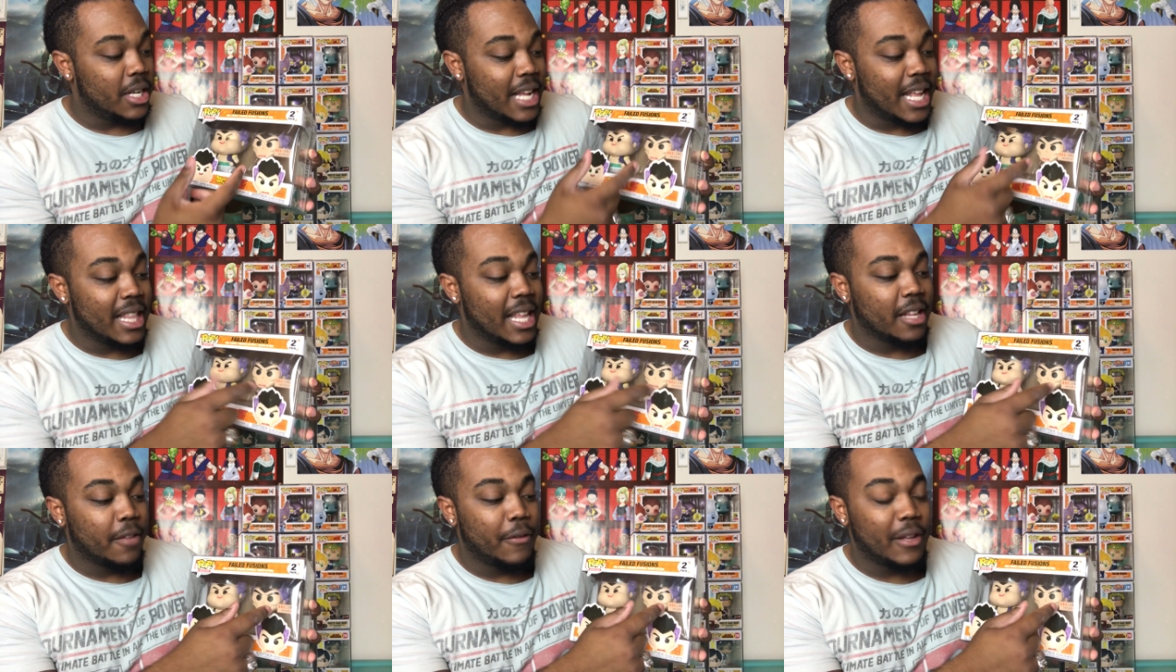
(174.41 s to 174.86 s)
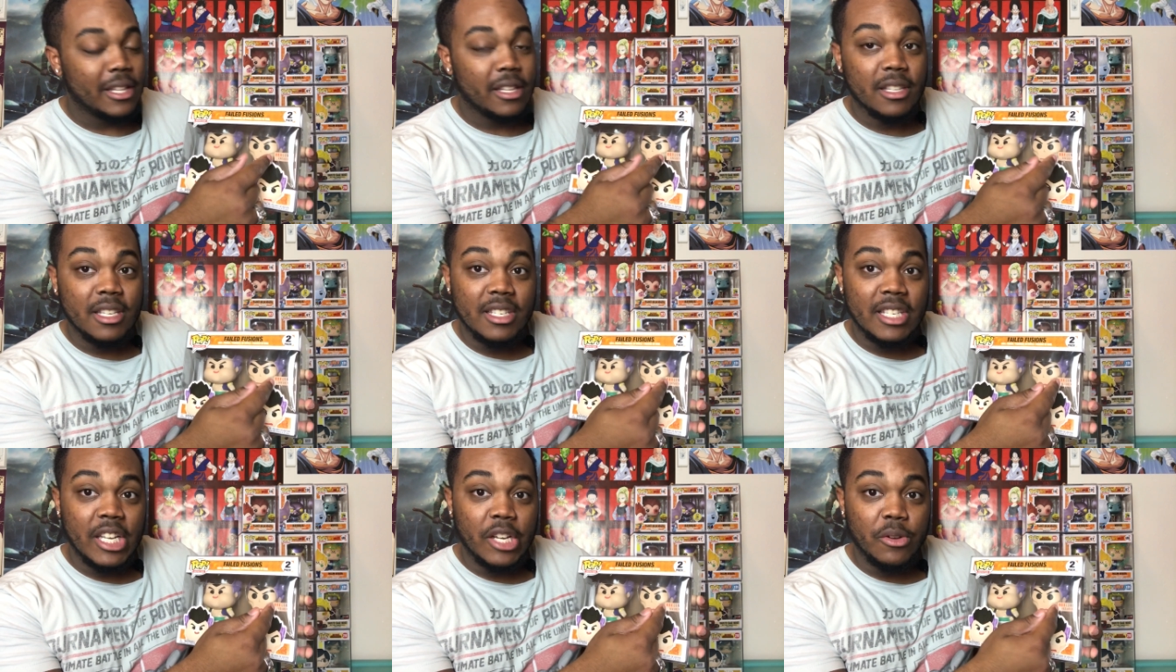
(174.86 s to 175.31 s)
I like the fact that the
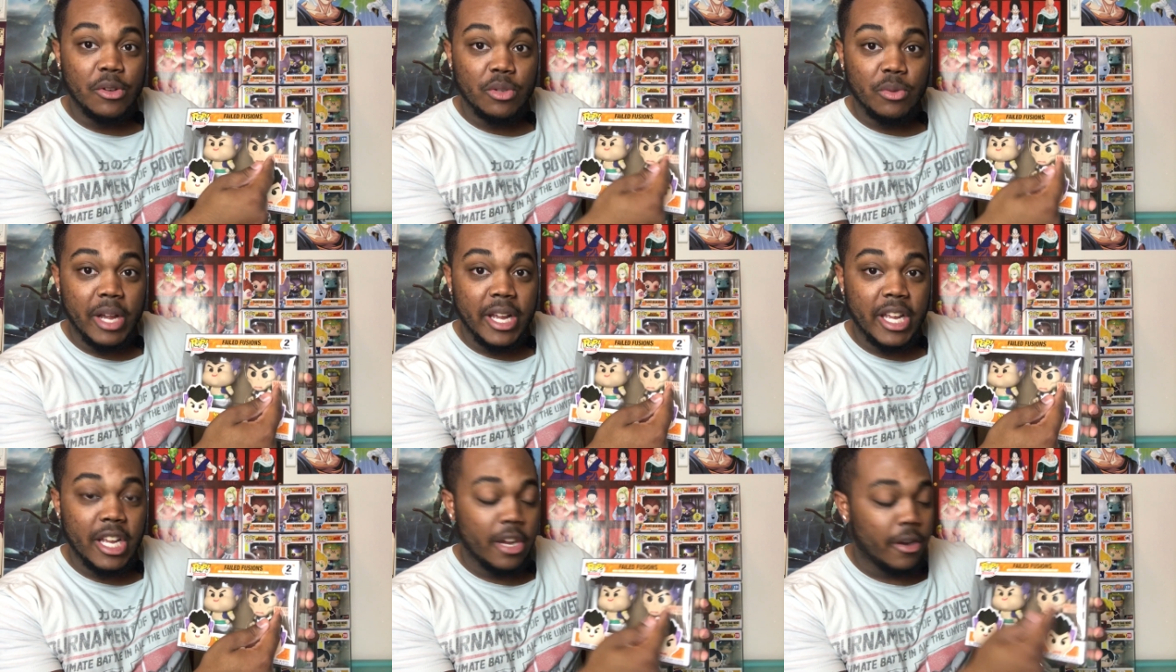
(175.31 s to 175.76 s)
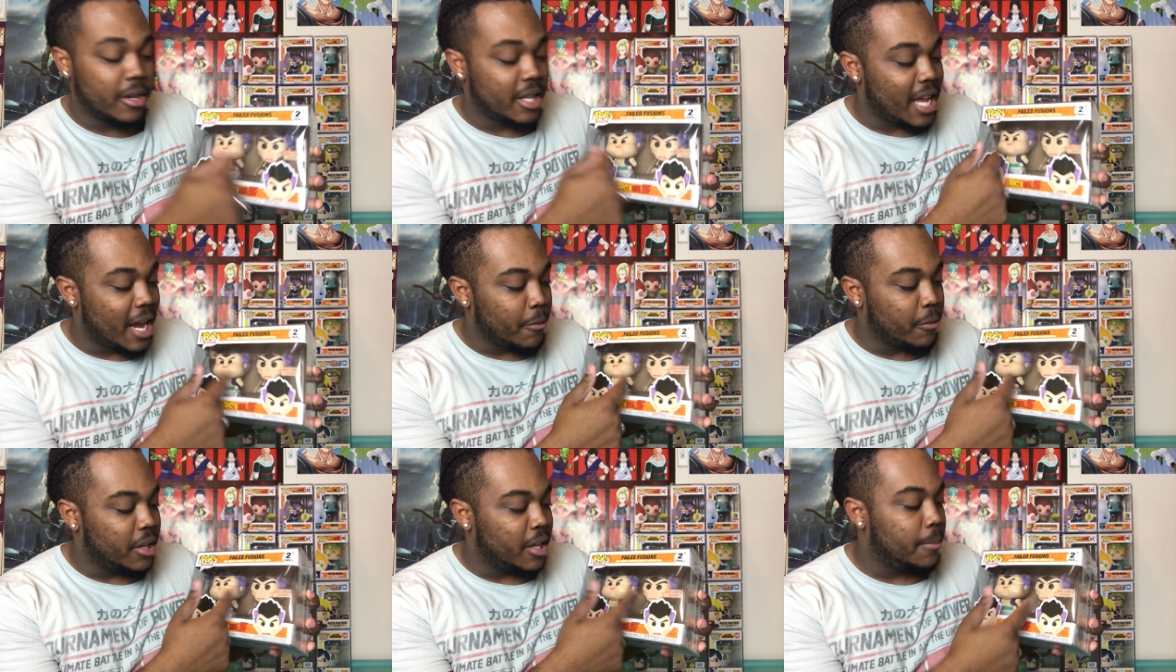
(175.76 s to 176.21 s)
sticker is right here and
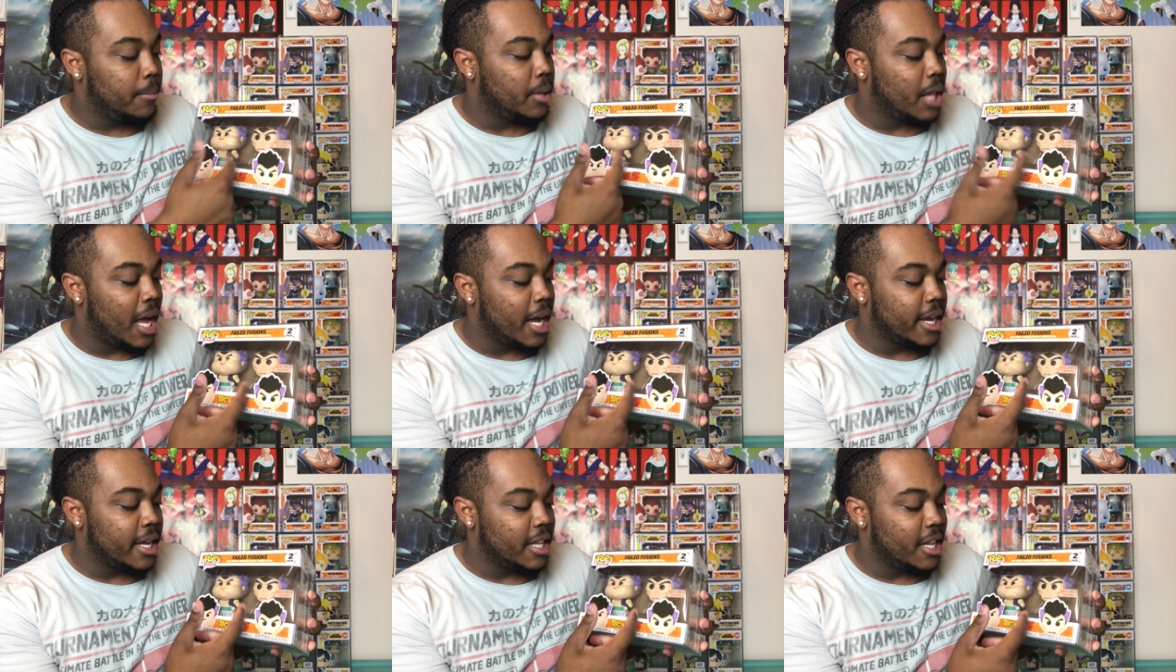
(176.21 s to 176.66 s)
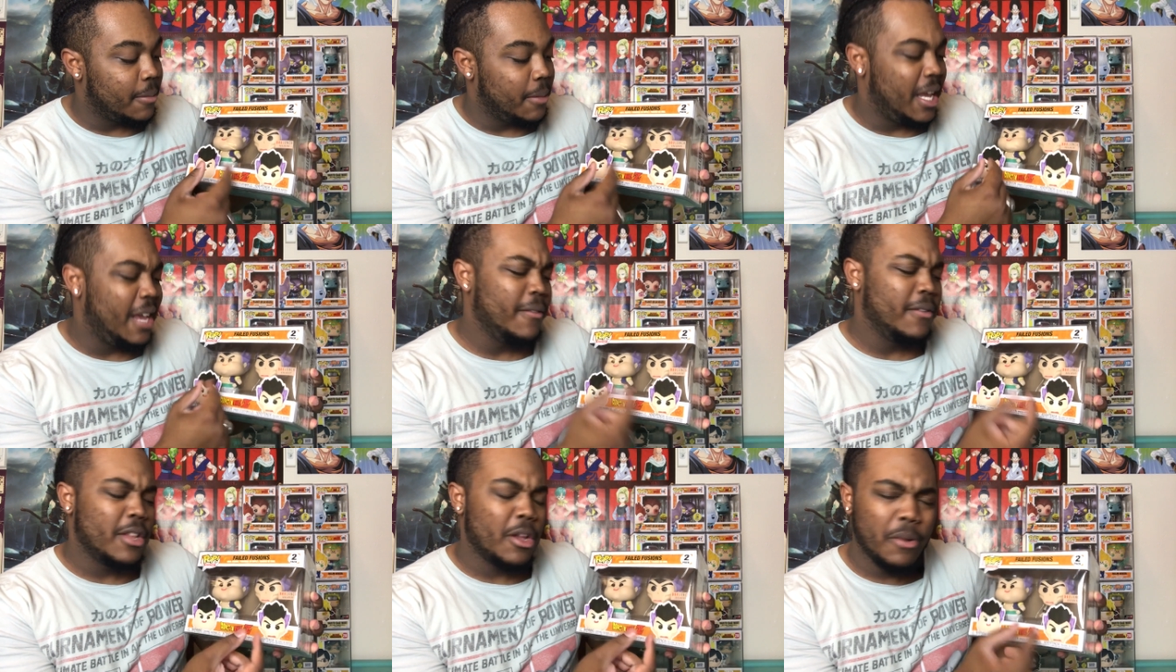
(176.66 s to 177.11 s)
not really blocking them,
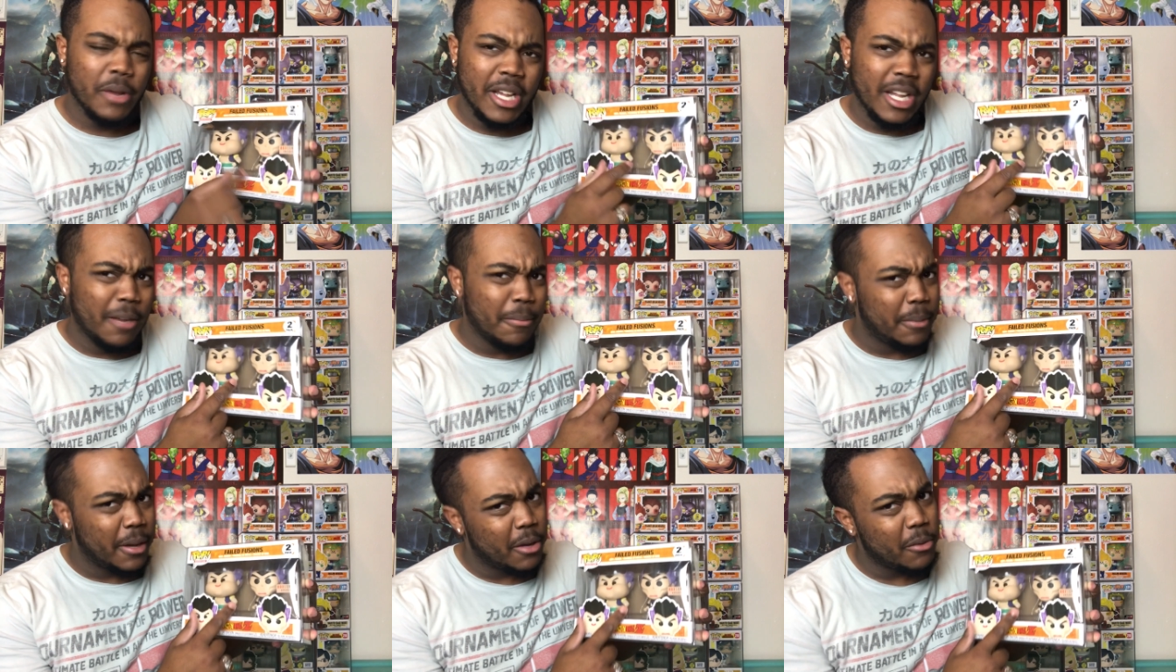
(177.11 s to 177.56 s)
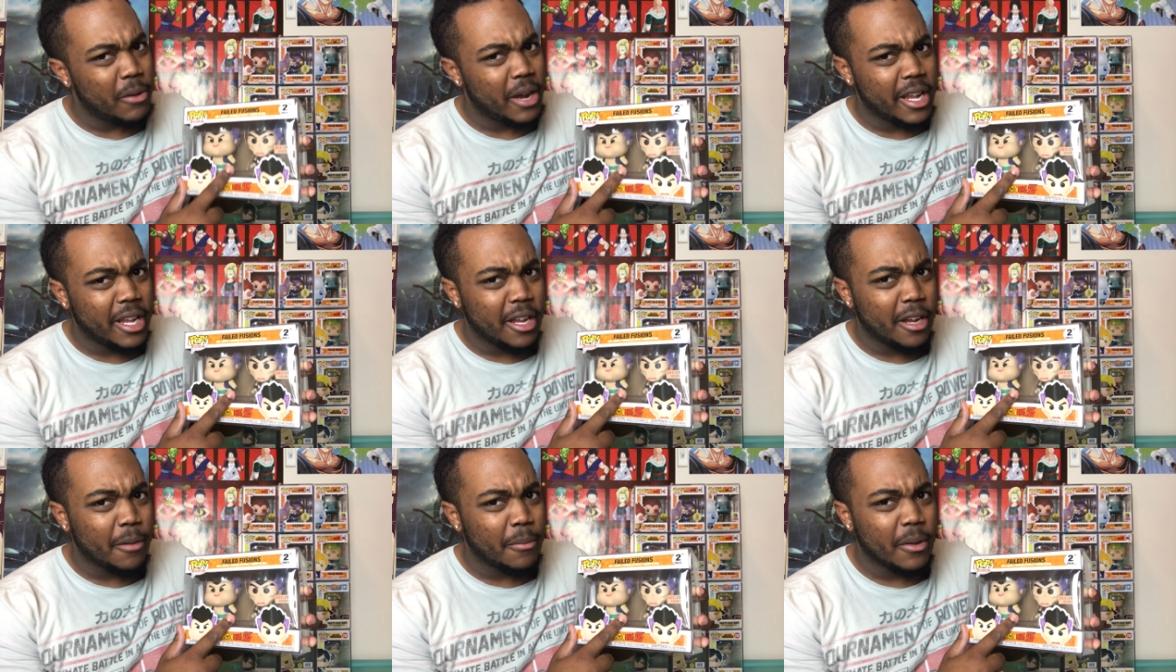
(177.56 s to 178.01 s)
even though it could have been right
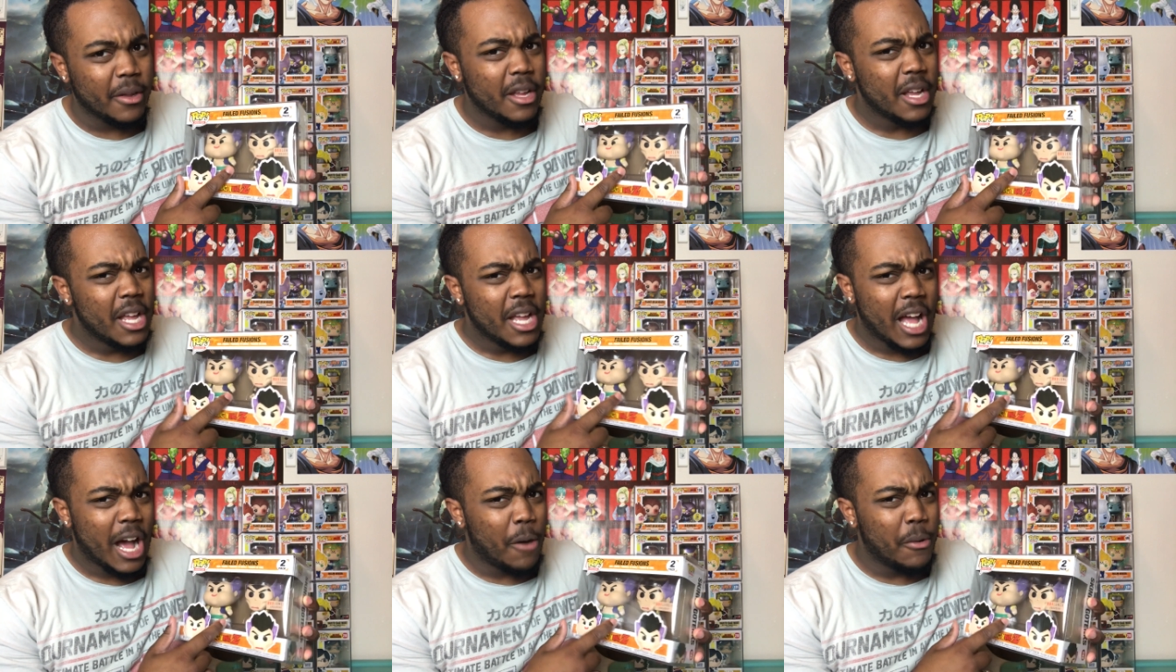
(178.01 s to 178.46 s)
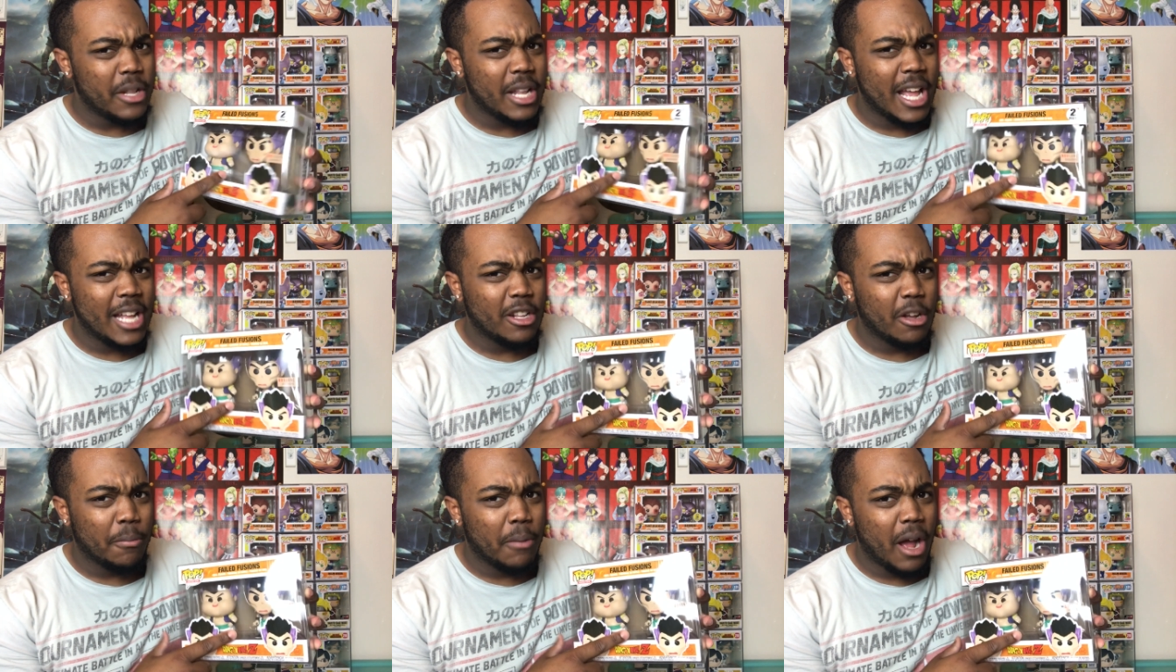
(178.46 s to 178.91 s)
here, but I wouldn't
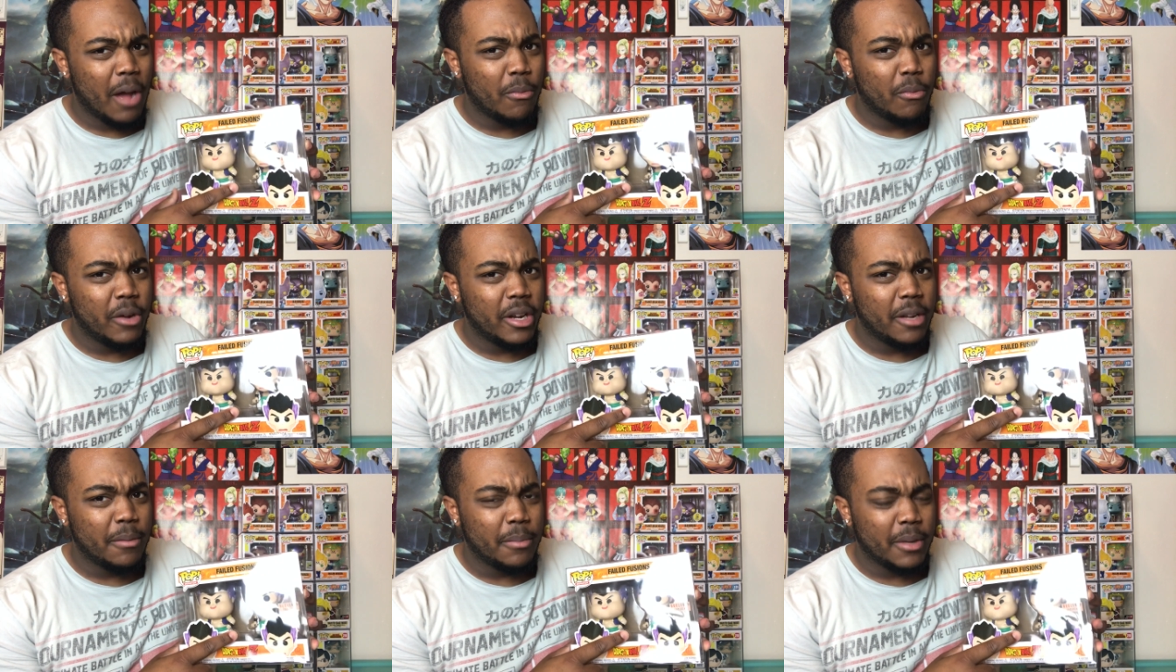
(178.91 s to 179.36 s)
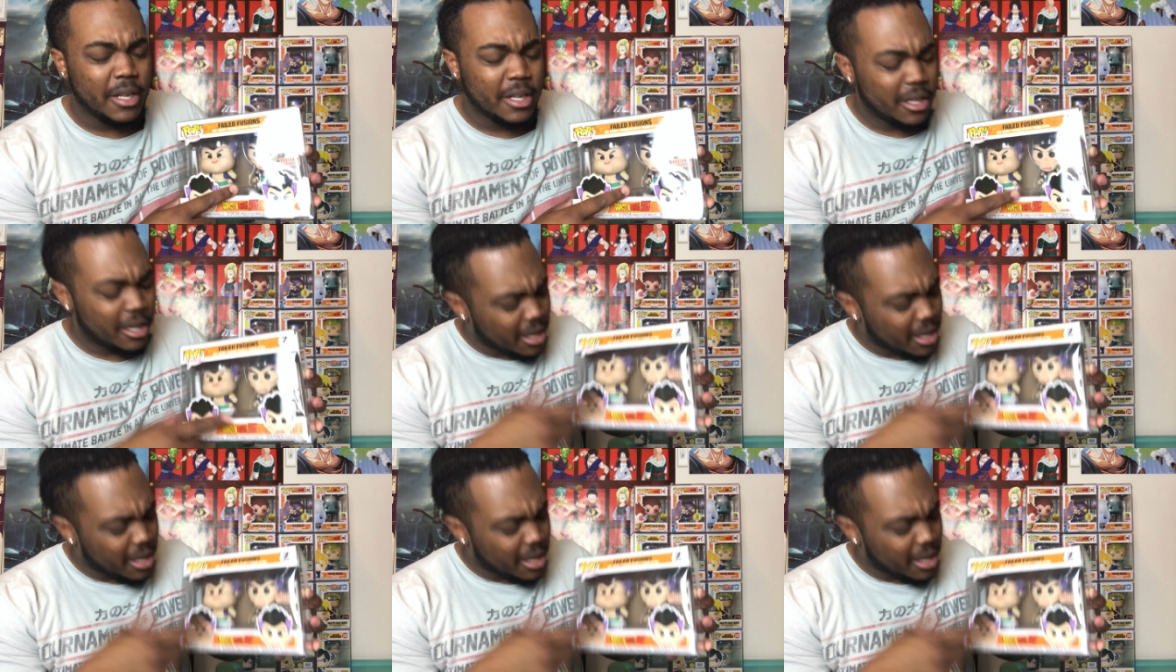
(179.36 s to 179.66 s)
have no problem with it. But